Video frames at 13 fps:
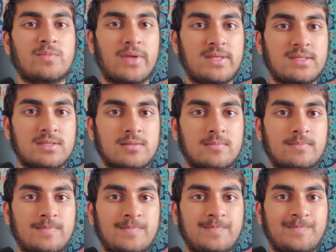place.
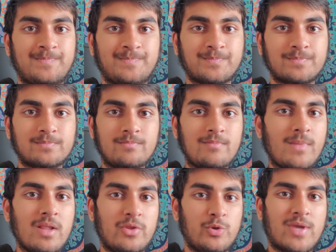
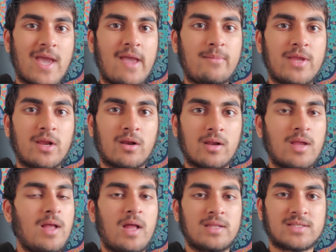You came
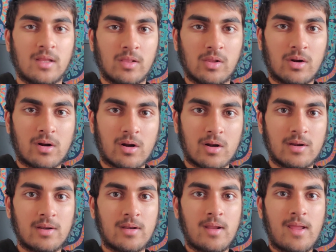here to
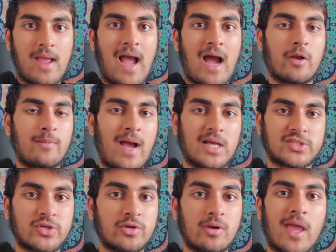learn how to
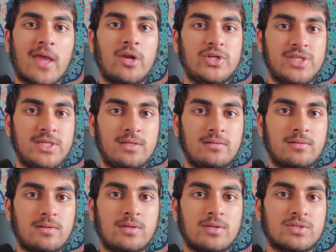master your energy.
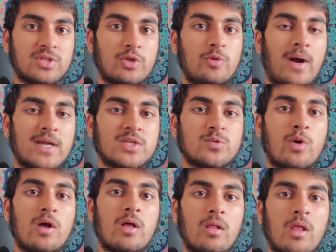So you might as
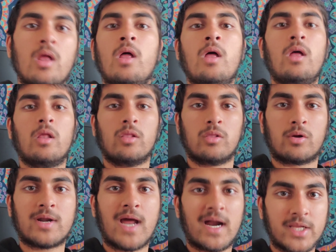well
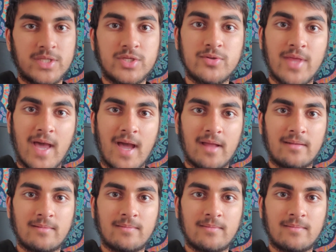learn how to do that.